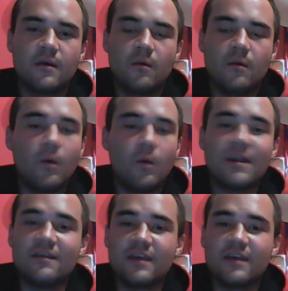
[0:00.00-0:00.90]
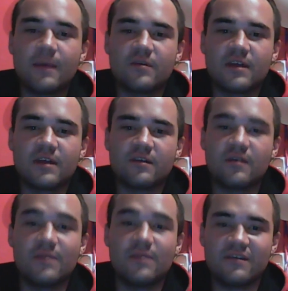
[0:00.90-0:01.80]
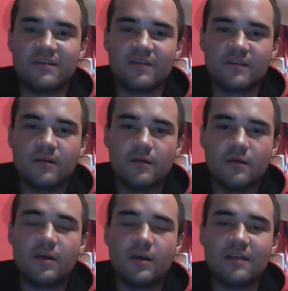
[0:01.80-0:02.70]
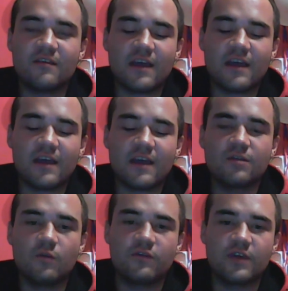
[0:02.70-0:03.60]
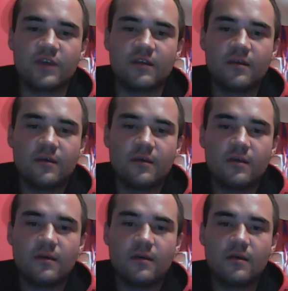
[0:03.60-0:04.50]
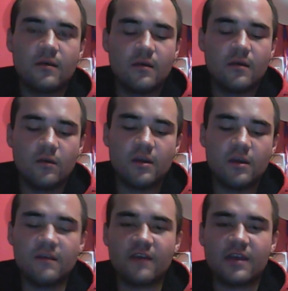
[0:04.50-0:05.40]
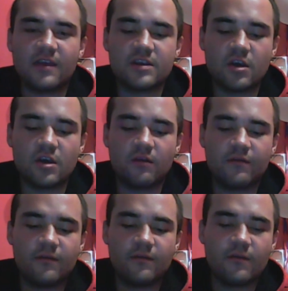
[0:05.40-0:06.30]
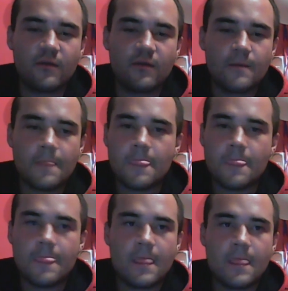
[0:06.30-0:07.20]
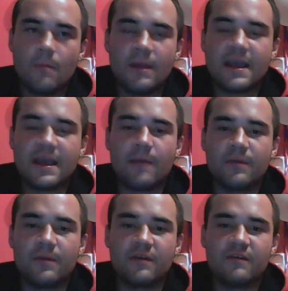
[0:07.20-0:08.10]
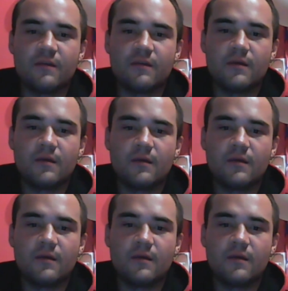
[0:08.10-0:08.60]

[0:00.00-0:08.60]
What is in capital letters? A business. Look at the signage of Wall Street. Look at the signage of many companies.